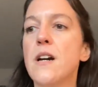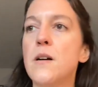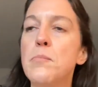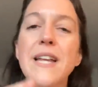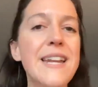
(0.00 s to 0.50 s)

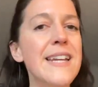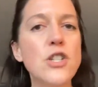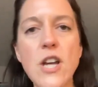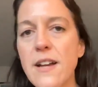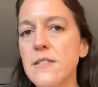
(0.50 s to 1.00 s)
planning
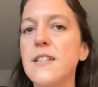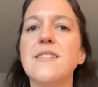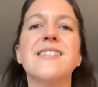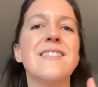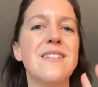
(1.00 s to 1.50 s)

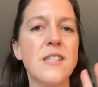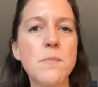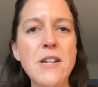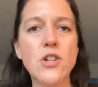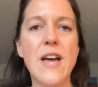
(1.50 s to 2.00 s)
checklists and
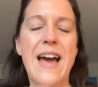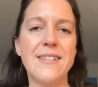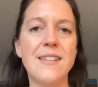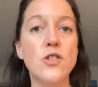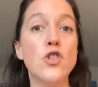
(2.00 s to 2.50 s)
special
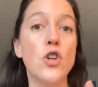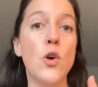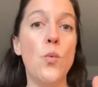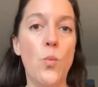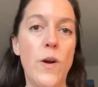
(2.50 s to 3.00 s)
assets to
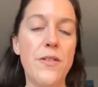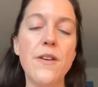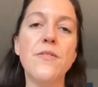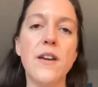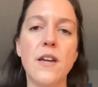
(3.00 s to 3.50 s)
go with
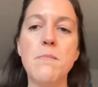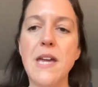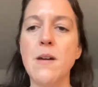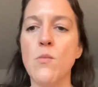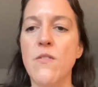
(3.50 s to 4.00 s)
it that can
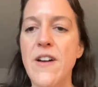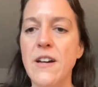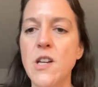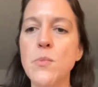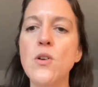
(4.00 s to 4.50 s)
make it more
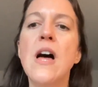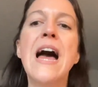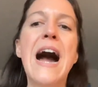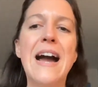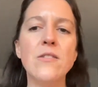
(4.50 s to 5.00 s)
valuable.
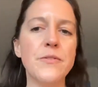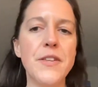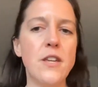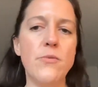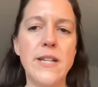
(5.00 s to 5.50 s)
I don't
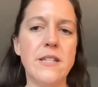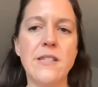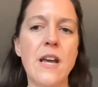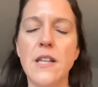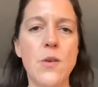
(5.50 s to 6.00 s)
think you need to
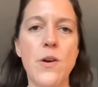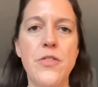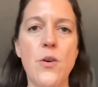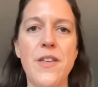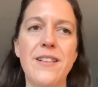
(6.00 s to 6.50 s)
tell anyone
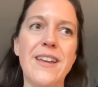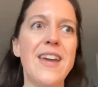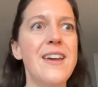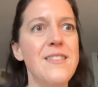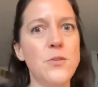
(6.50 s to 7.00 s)
though that like,
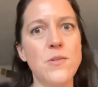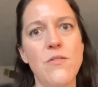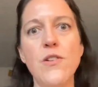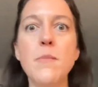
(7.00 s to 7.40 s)
hey, this was a freebie